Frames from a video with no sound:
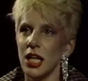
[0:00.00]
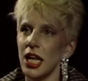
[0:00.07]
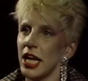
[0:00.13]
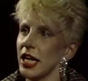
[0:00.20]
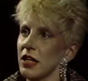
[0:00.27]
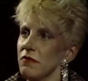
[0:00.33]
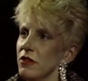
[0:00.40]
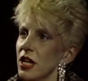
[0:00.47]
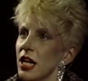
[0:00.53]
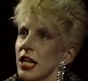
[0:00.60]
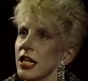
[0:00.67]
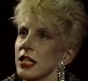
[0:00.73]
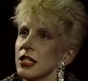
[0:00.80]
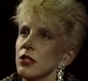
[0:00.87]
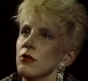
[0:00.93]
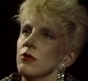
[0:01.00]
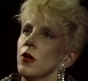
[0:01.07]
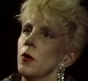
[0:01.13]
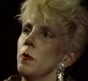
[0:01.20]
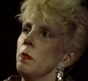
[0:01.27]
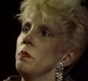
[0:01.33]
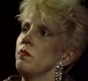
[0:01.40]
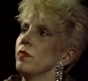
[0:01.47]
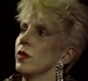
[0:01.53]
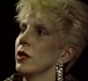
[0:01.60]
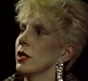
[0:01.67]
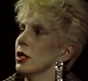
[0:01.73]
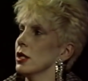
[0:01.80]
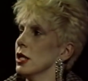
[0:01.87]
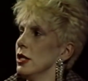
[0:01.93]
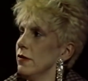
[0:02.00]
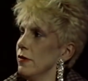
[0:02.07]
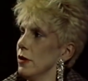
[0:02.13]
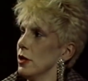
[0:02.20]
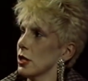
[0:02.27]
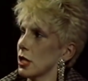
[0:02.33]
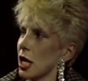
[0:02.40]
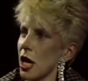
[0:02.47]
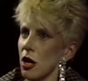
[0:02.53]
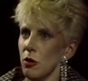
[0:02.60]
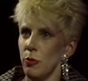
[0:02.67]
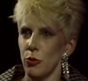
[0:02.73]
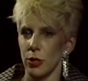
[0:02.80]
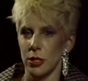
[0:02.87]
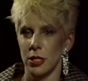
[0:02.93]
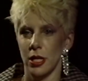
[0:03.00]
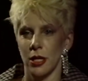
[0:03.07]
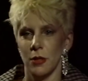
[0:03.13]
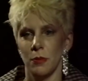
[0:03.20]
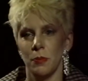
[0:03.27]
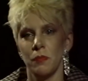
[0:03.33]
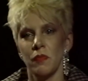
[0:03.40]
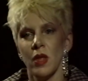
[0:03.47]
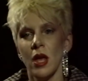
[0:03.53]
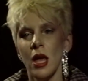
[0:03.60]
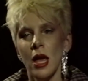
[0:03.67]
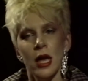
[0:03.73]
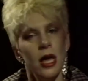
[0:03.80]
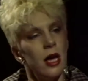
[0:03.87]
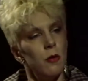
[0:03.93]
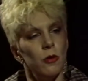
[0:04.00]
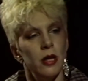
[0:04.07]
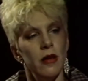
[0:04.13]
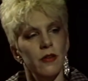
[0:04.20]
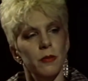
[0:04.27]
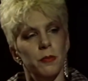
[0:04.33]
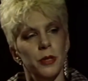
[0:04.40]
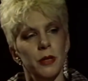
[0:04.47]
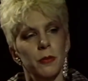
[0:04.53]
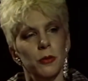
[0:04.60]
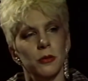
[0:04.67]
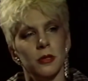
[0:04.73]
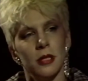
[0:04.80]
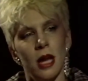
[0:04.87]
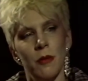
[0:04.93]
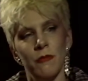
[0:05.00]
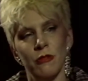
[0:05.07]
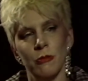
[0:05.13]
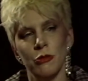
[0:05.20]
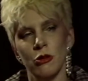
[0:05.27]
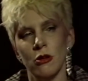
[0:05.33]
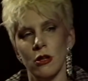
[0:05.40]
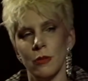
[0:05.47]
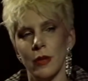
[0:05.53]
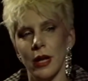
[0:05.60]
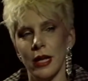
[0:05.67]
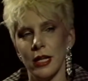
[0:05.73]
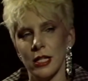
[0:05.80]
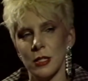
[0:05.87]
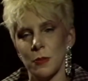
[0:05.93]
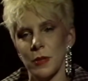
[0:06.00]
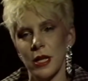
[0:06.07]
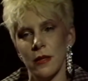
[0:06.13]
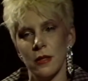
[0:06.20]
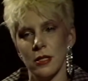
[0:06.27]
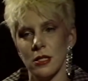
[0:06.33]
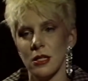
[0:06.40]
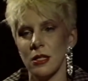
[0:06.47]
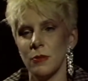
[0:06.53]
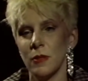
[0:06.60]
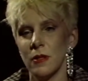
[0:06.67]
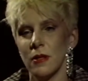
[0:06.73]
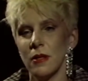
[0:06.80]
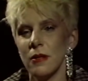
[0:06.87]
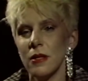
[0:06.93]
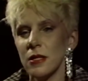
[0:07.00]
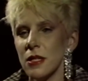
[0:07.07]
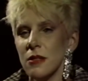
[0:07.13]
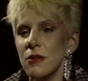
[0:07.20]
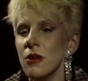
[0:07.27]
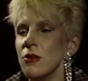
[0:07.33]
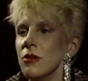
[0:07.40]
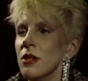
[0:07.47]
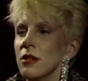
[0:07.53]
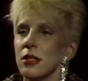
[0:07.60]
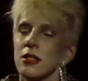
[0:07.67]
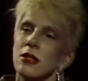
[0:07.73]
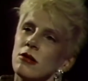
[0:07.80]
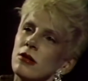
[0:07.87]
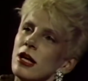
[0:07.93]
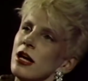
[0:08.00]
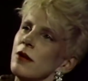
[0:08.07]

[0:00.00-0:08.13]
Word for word: L A really as, you know, kind of cowboy town. Yeah, it is. And whenever people come from Europe, I explain this to them, and they say, no, no, it's so